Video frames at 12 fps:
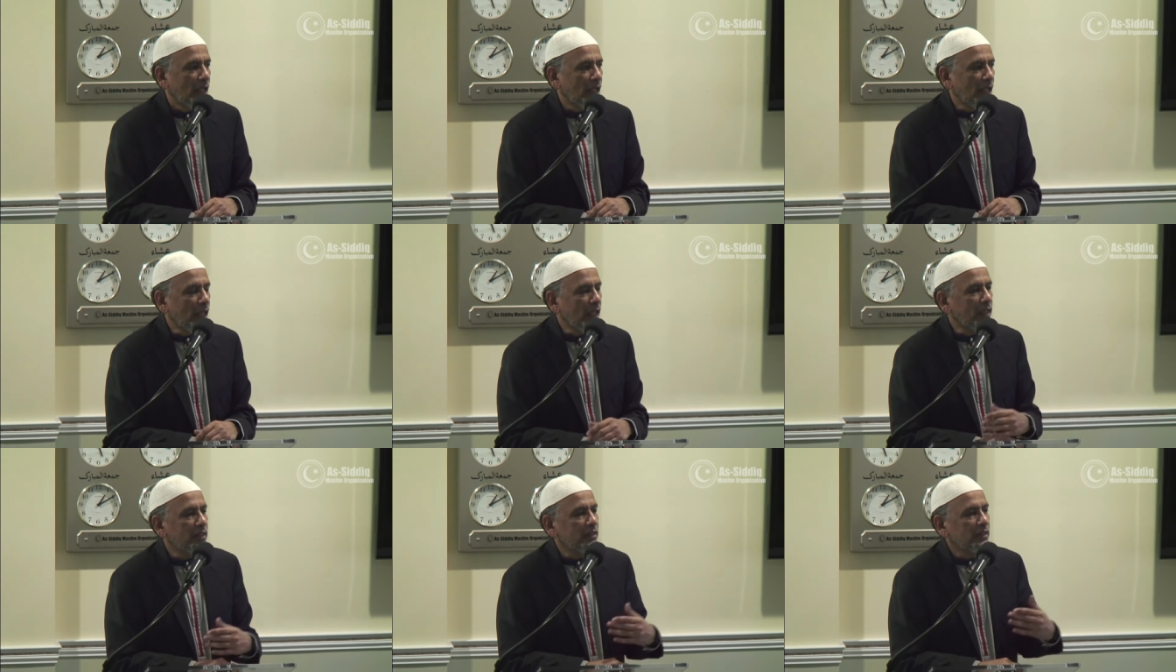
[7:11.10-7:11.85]

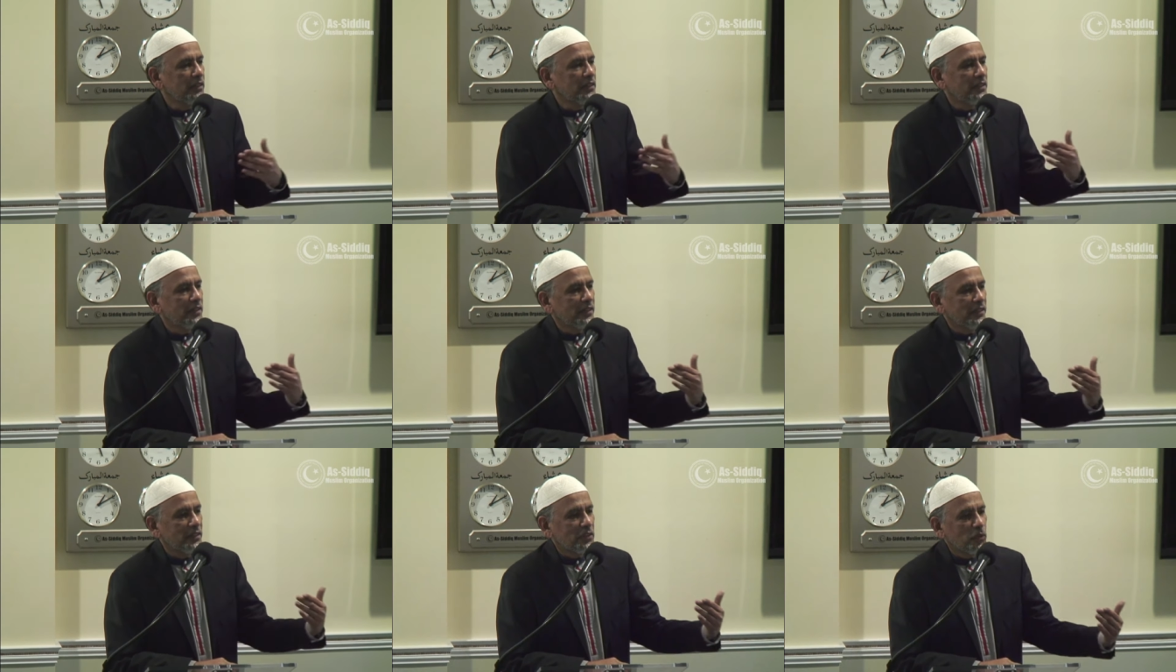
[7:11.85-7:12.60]

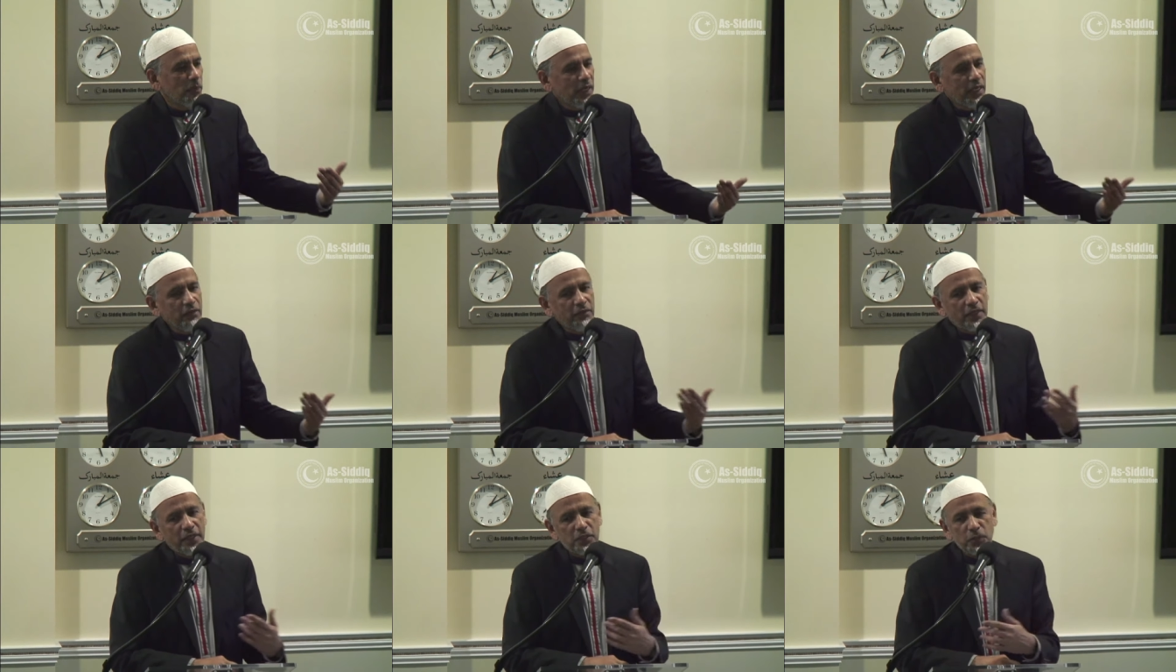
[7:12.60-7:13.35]
and to believe
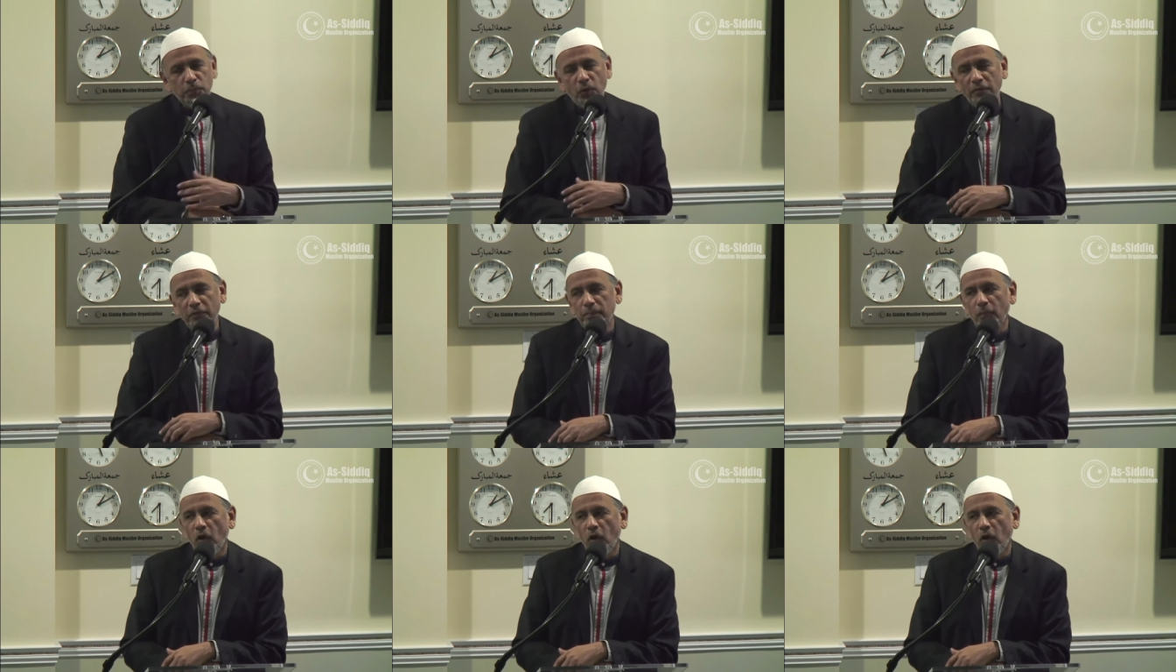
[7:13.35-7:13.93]
in His Prophet